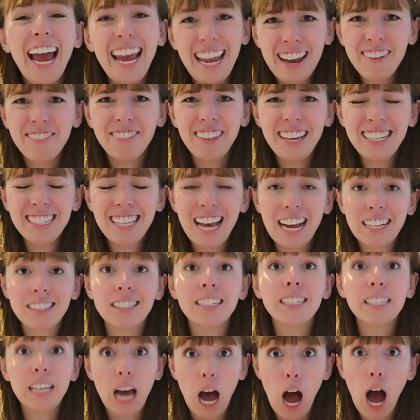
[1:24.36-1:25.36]
If these
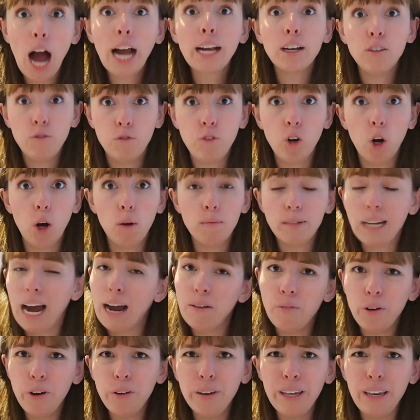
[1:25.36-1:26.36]
actors are confirmed,
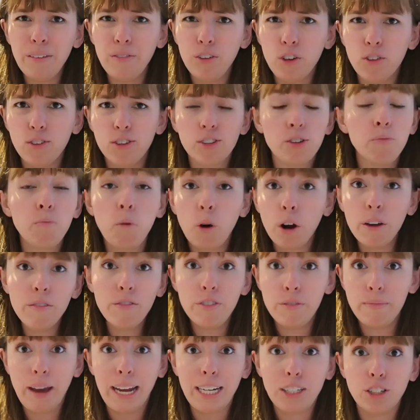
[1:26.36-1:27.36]
I will give you some more
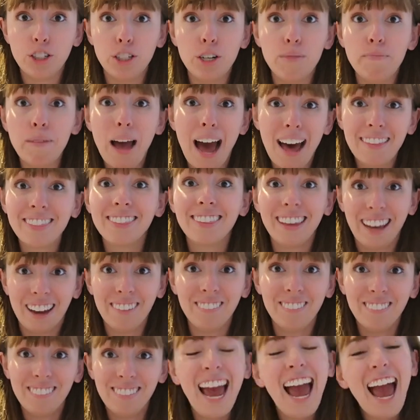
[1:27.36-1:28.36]
information about
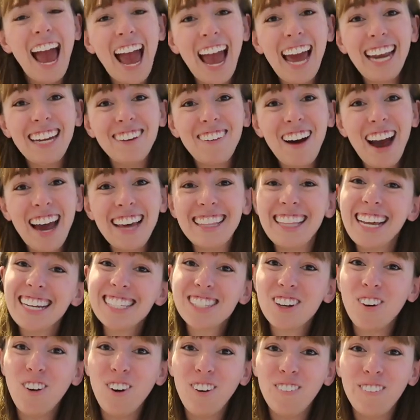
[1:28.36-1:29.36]
them. Anyway,
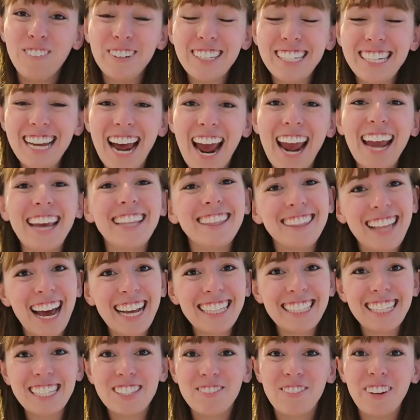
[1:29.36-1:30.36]
that is all for today.
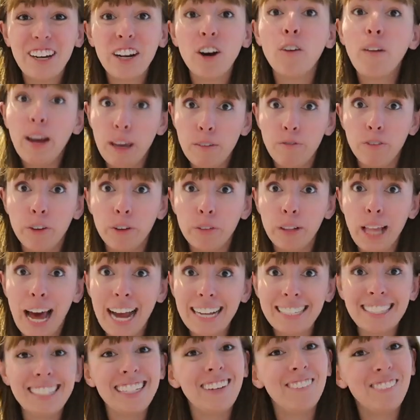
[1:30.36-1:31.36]
Like this video. If you
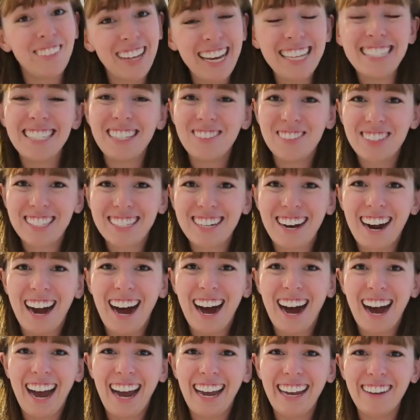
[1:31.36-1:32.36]
liked it, then please
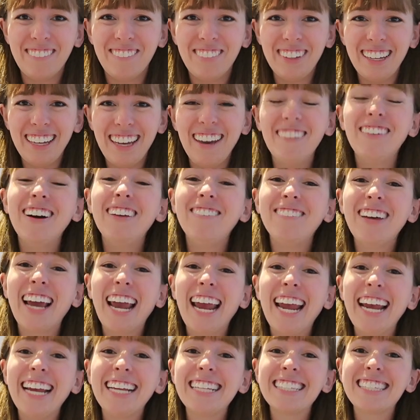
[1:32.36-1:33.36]
subscribe. It would
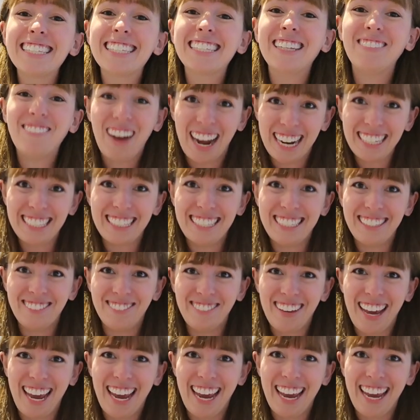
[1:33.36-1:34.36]
mean so much
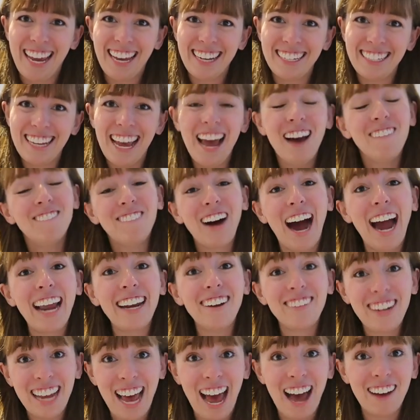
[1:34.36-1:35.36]
to me.
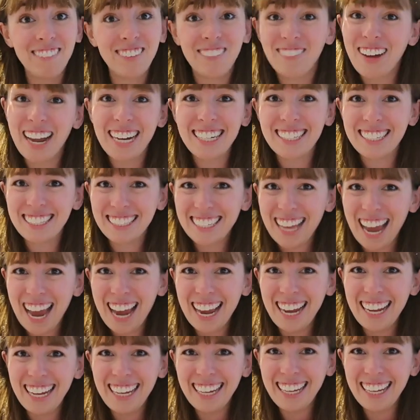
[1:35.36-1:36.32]
Bye now and have a magical day.